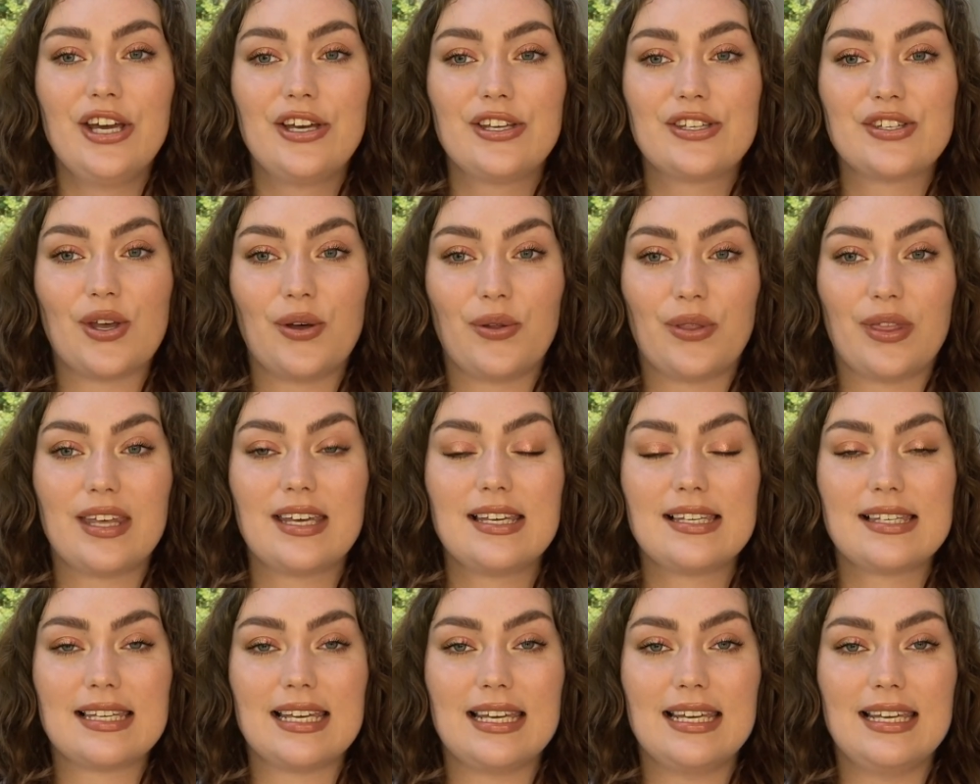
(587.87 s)
So
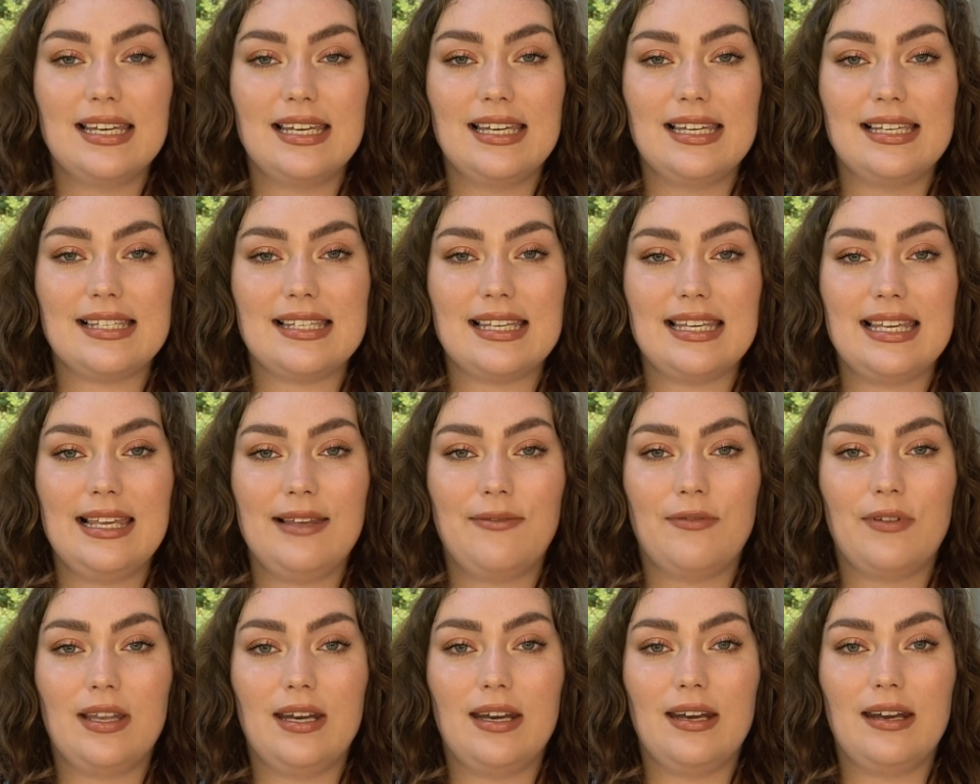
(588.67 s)
this is
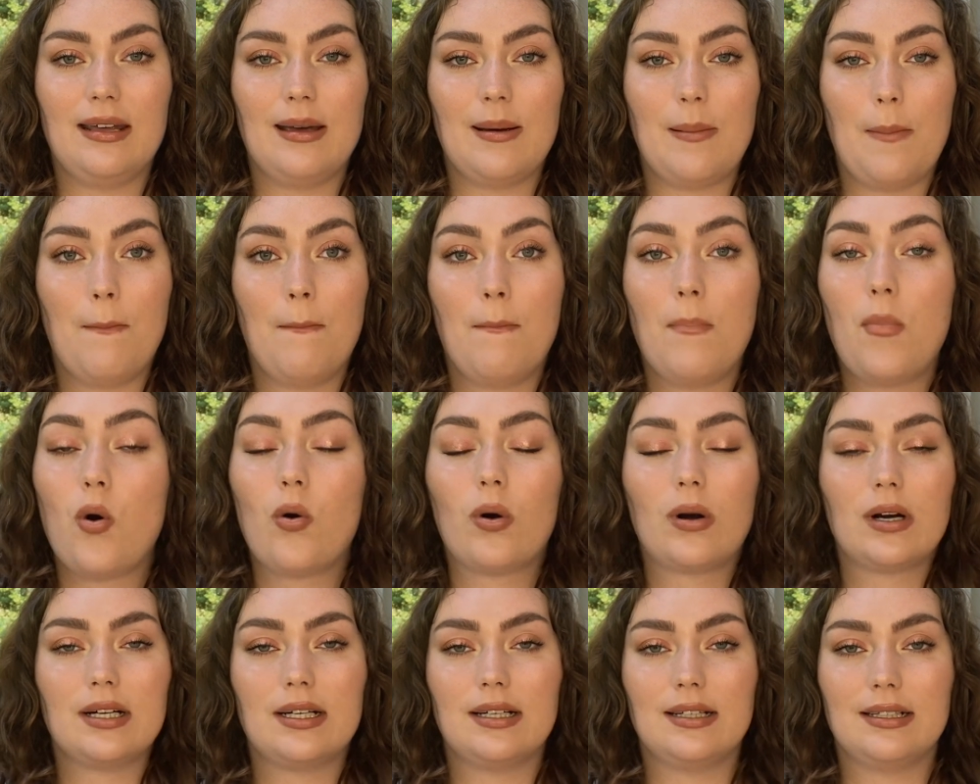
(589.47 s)
even
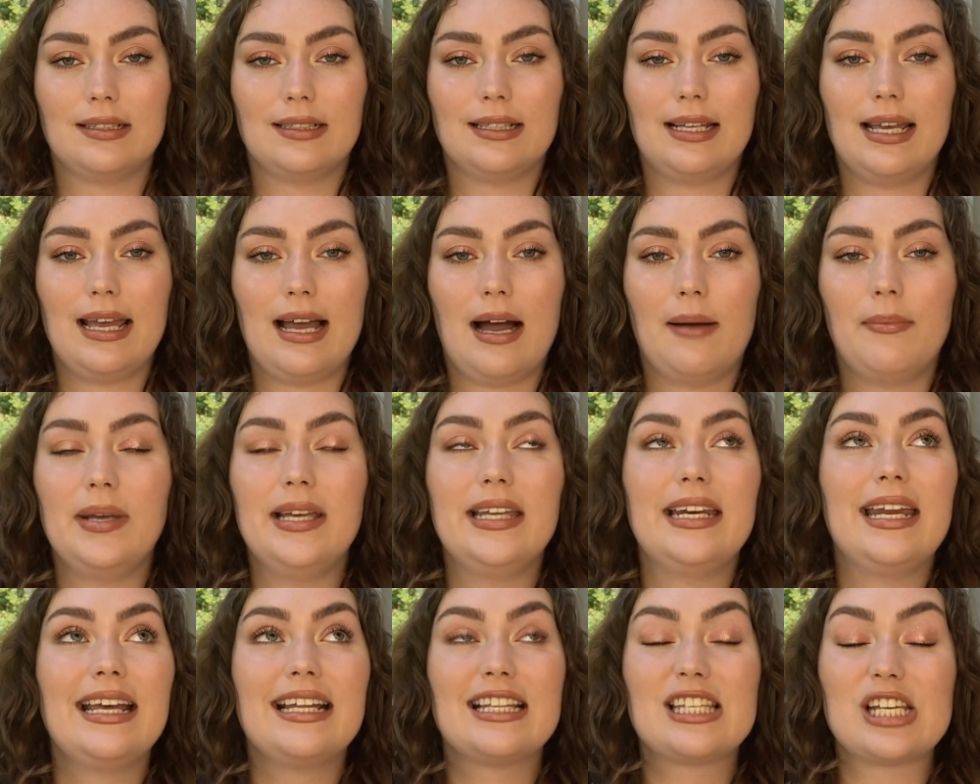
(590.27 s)
more I
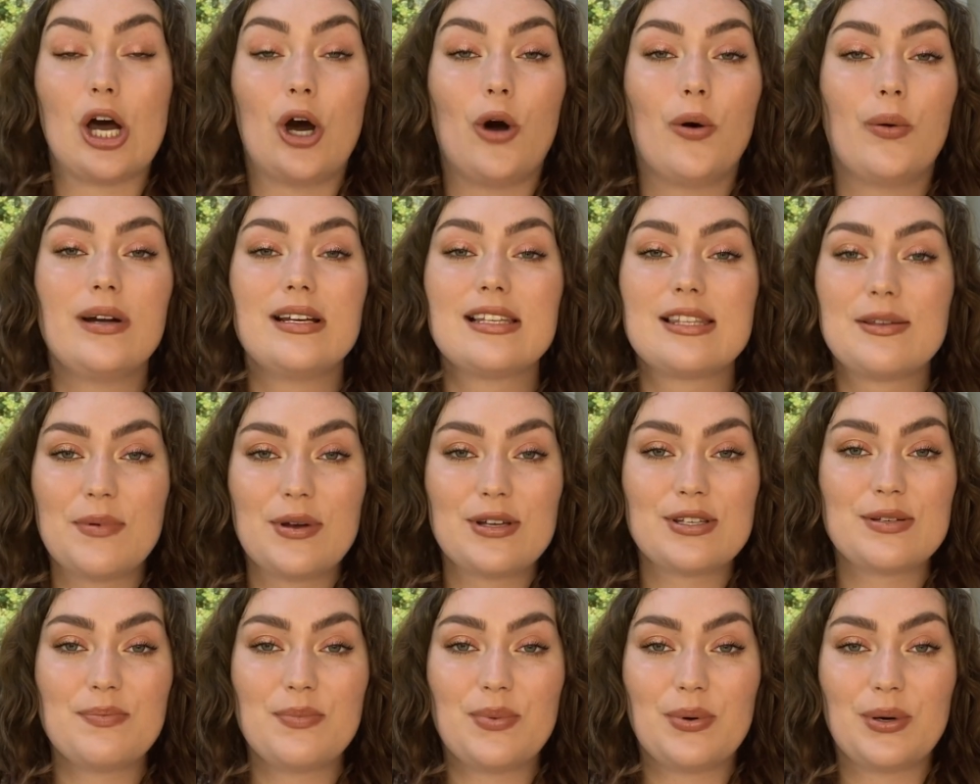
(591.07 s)
mean, it's always the
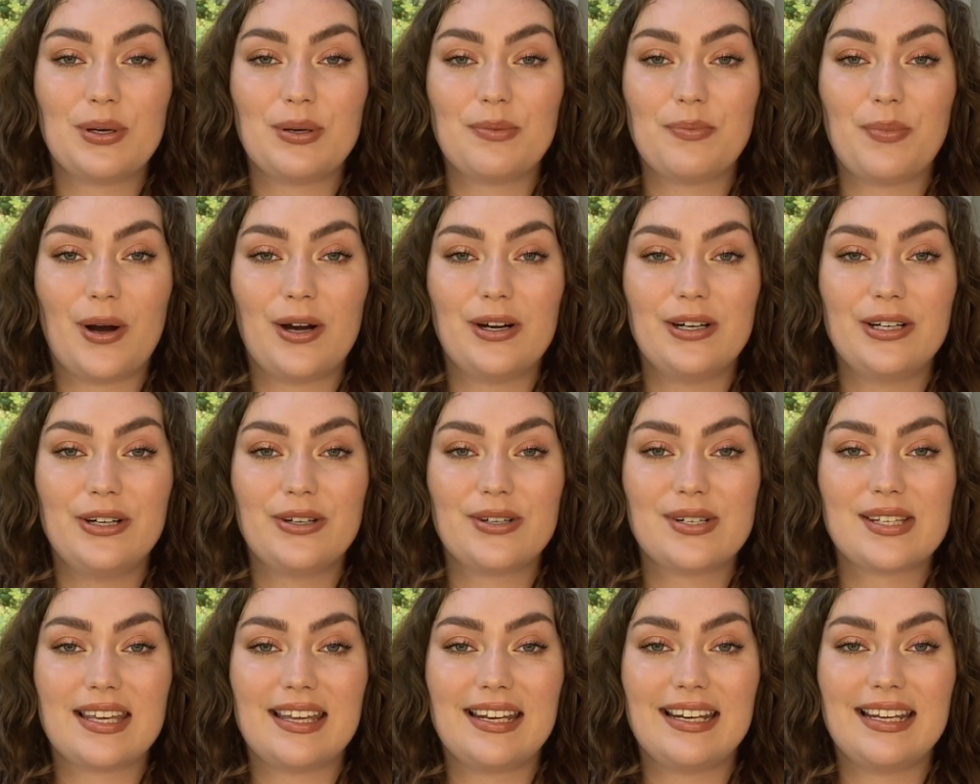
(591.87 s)
most important part of
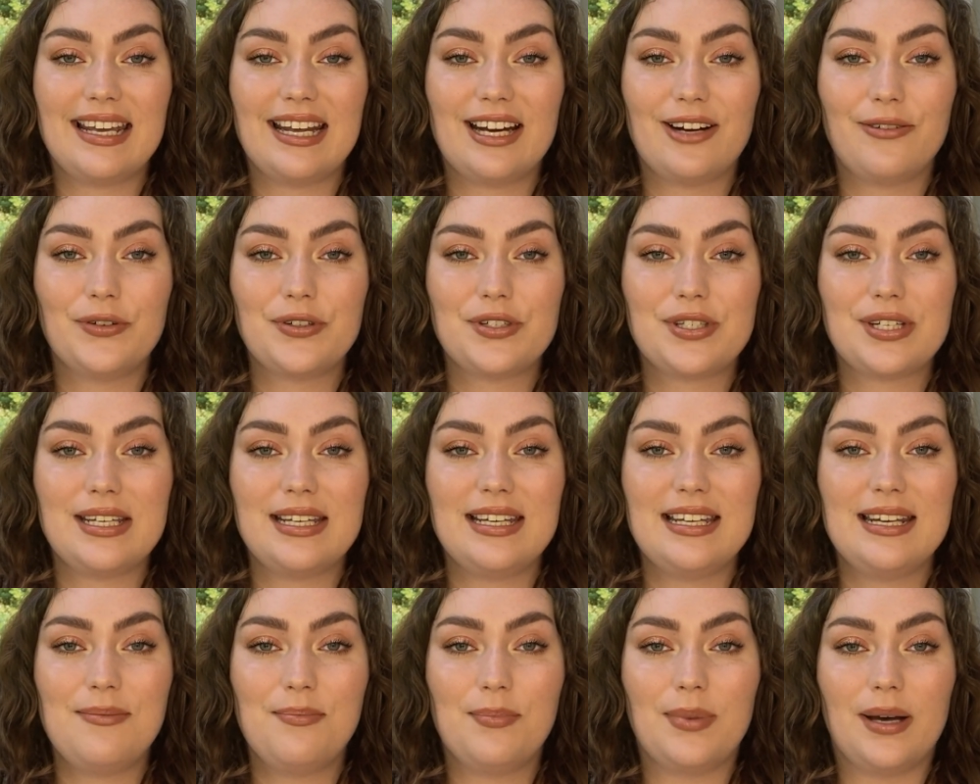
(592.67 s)
your skincare
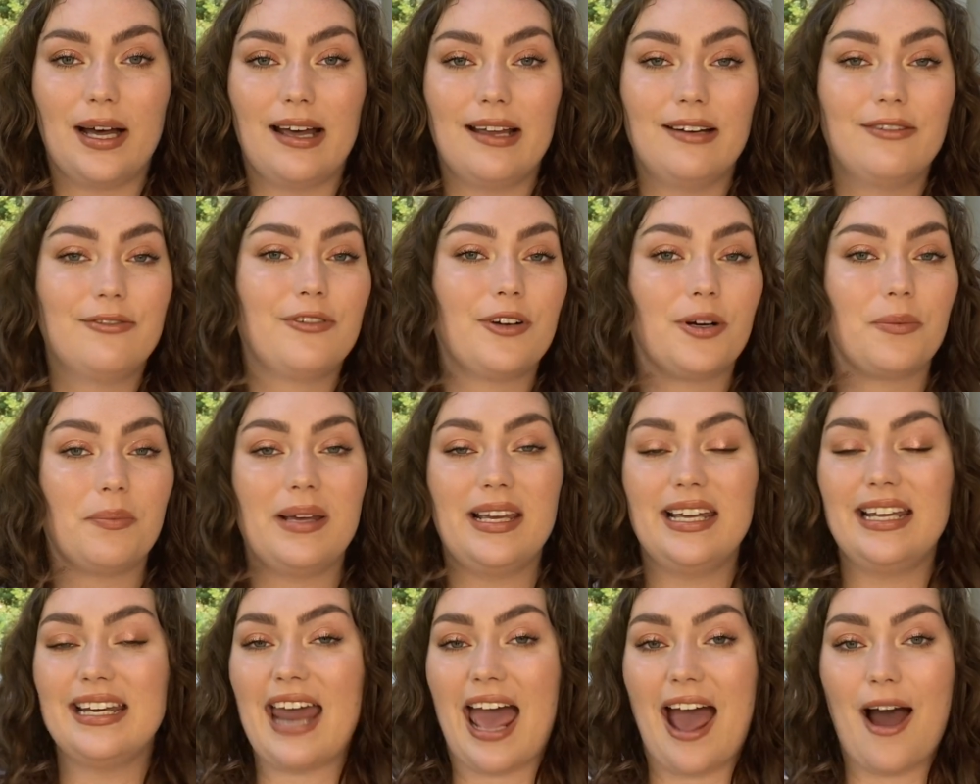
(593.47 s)
routine, but for
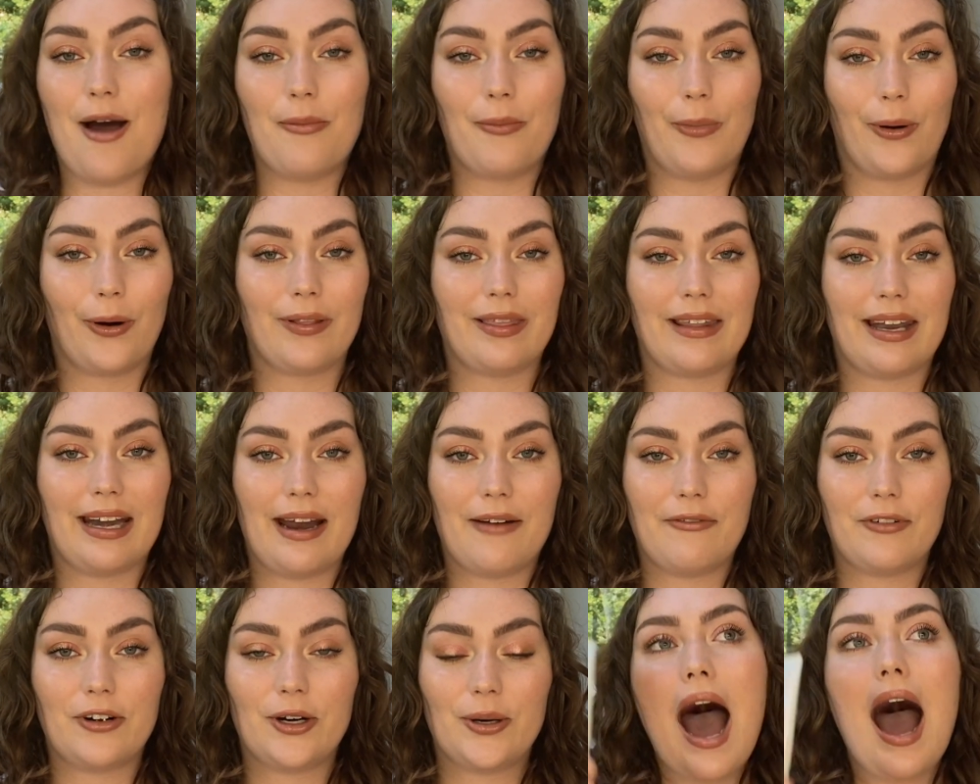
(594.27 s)
me now more than
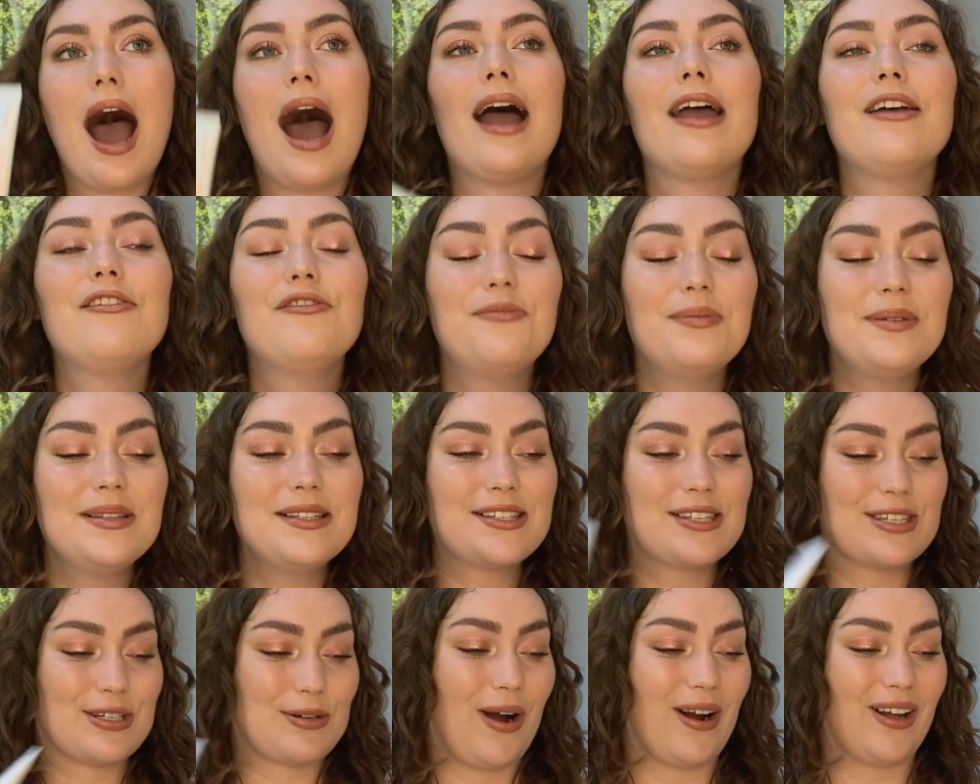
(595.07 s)
ever. I've been
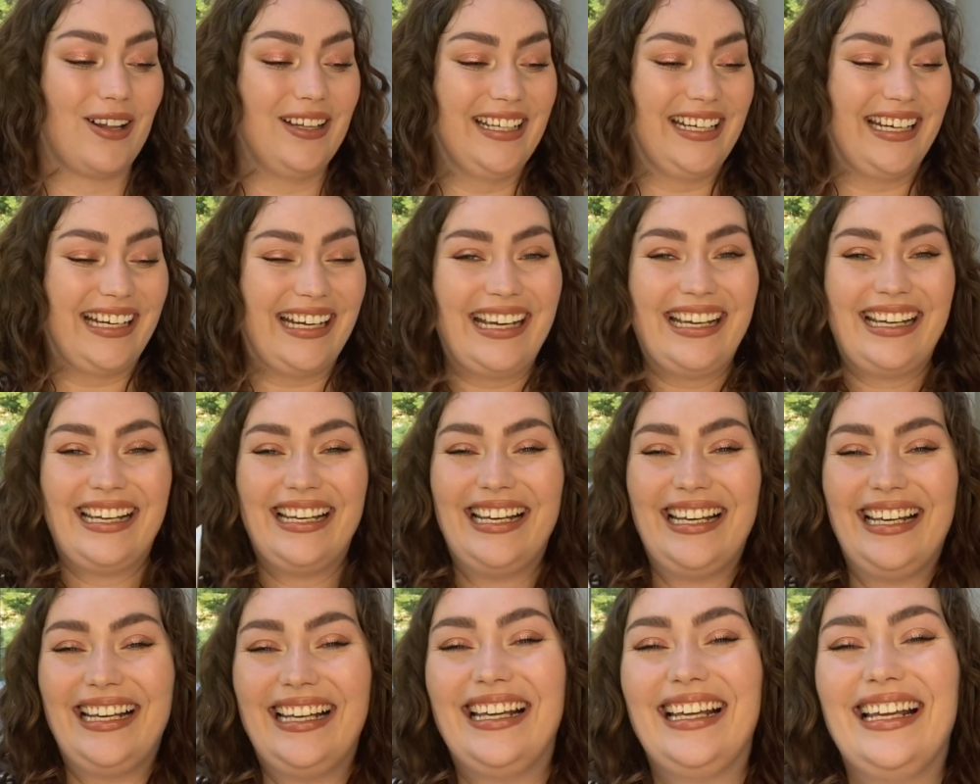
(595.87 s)

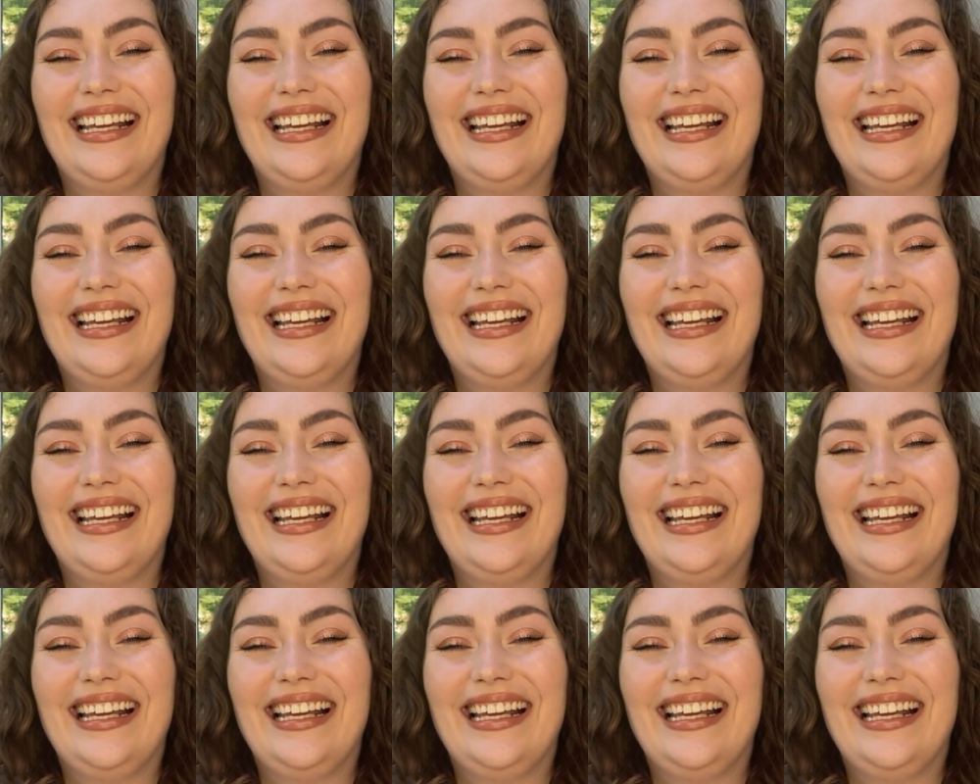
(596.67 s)
struggling